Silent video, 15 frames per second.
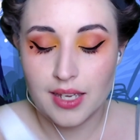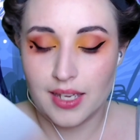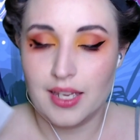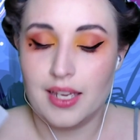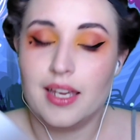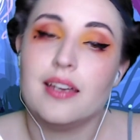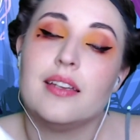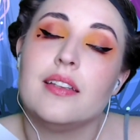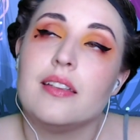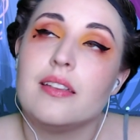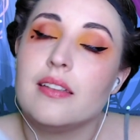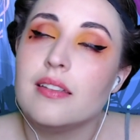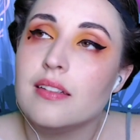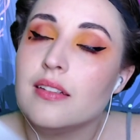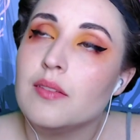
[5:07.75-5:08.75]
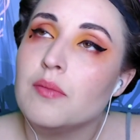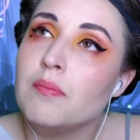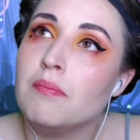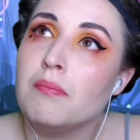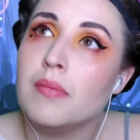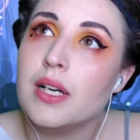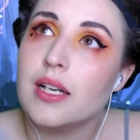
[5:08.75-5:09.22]
and
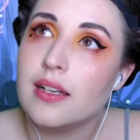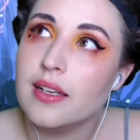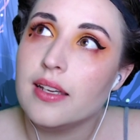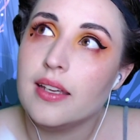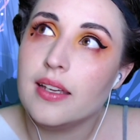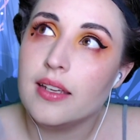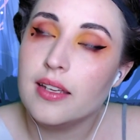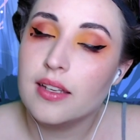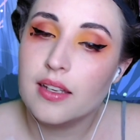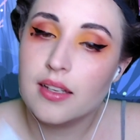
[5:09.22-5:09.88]
my